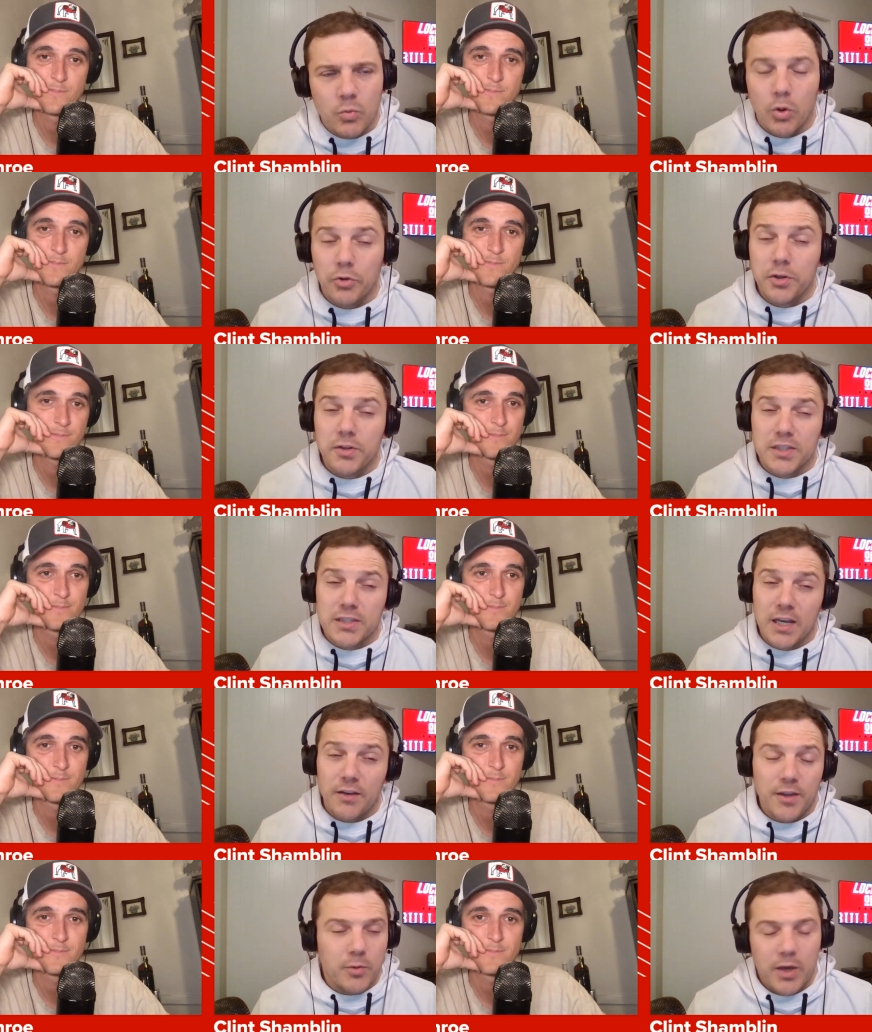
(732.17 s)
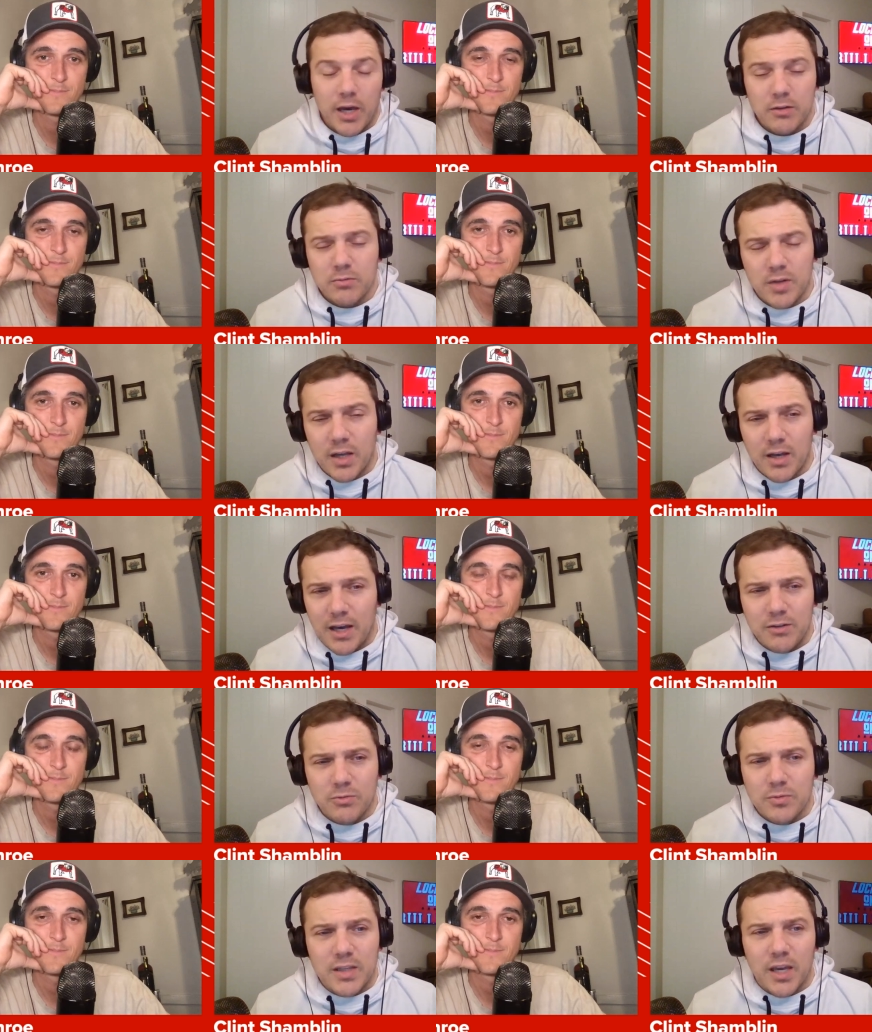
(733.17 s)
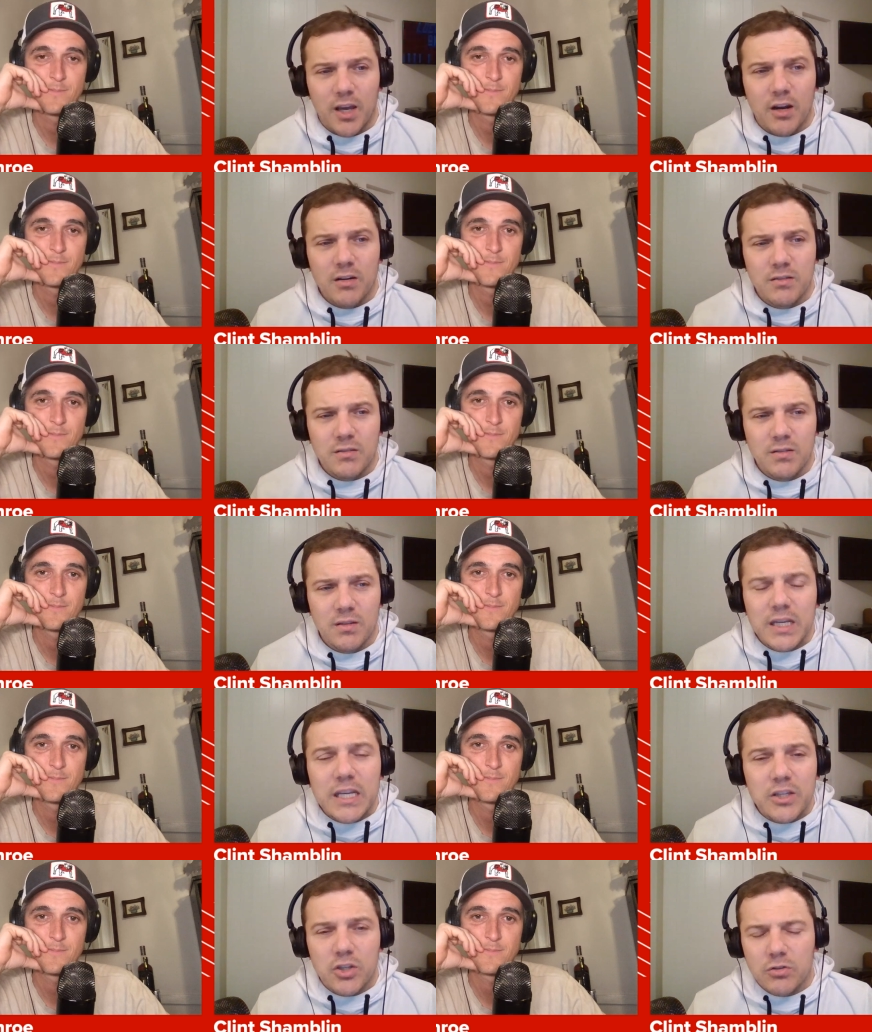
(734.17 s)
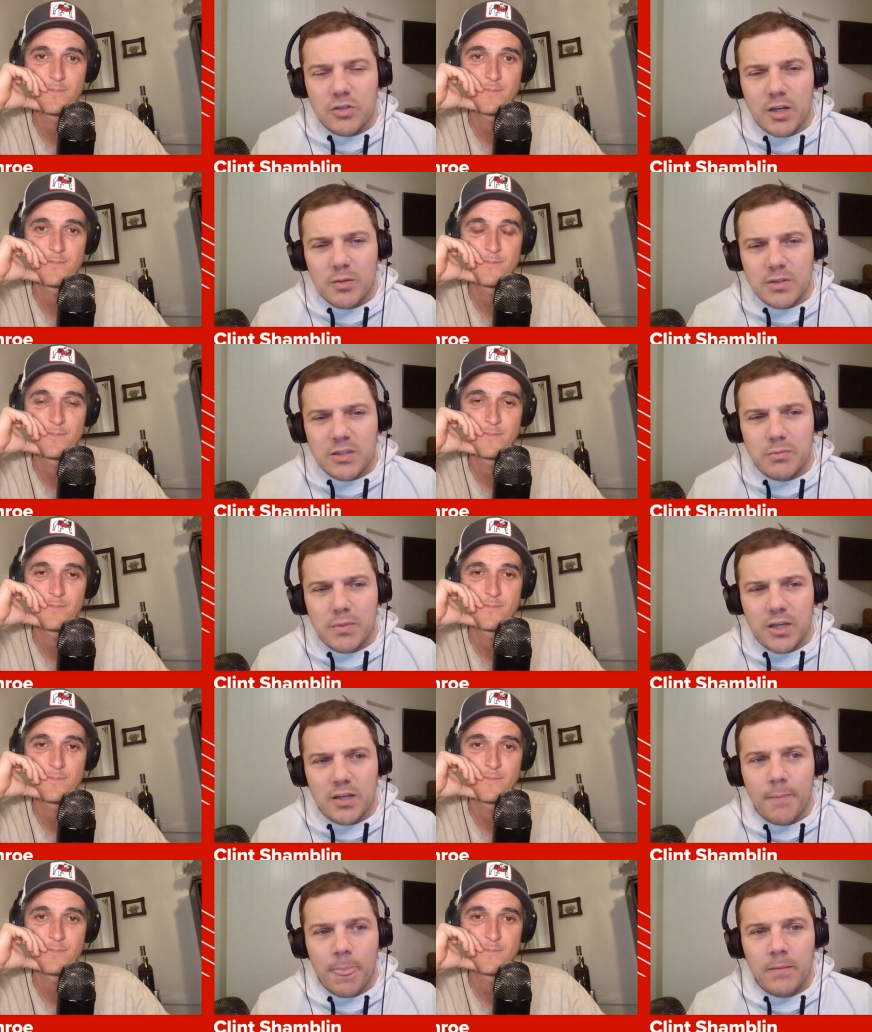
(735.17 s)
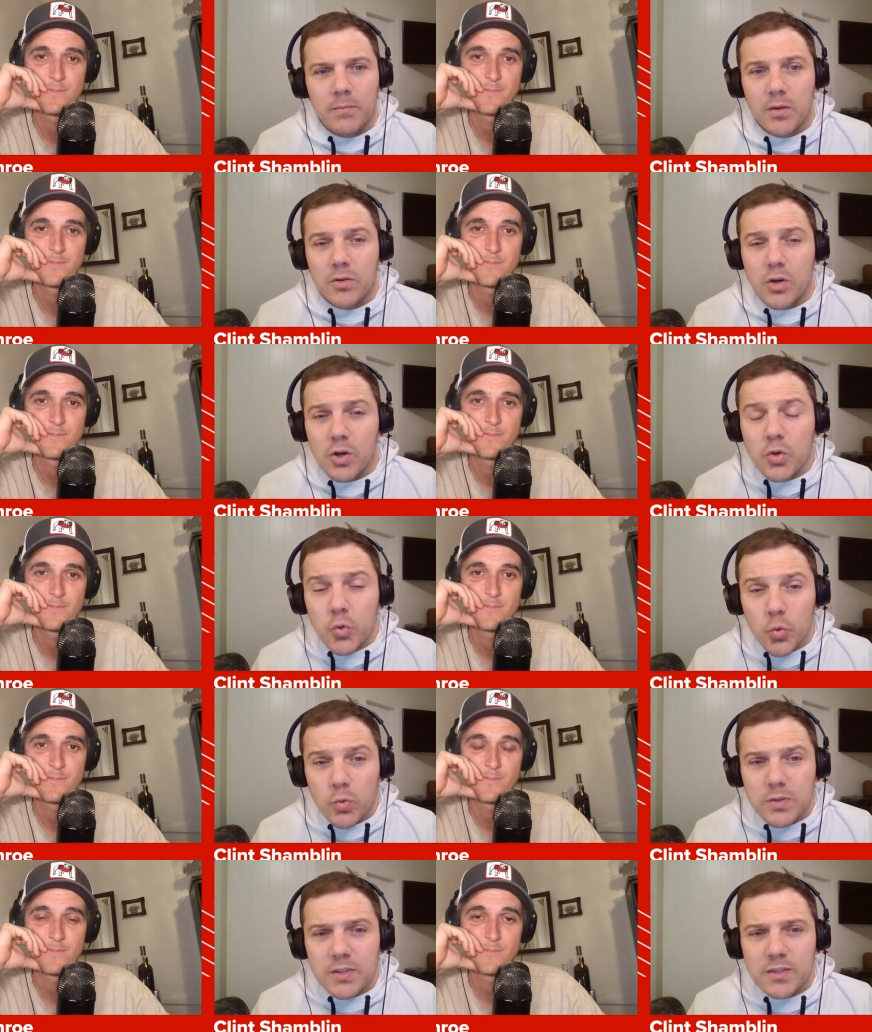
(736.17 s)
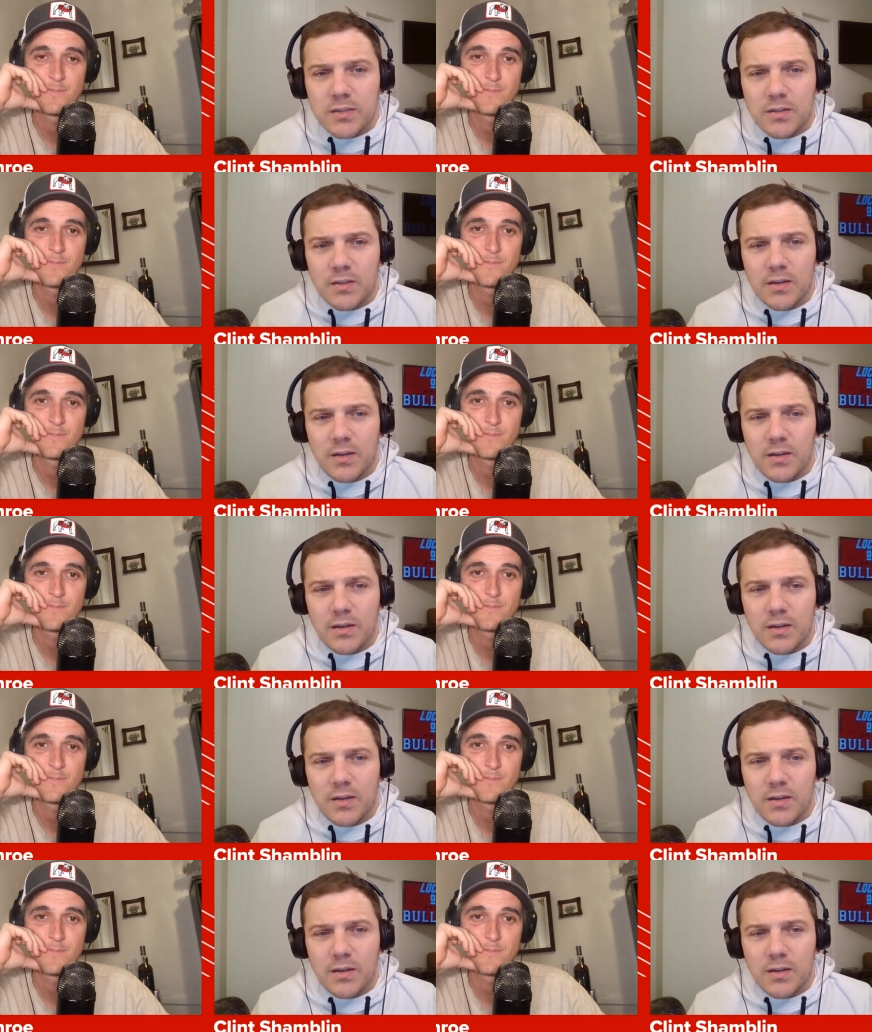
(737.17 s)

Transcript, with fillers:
Speaker 1: Well, it didn't sound that way. I don't, I don't care. Again, your job is to make news.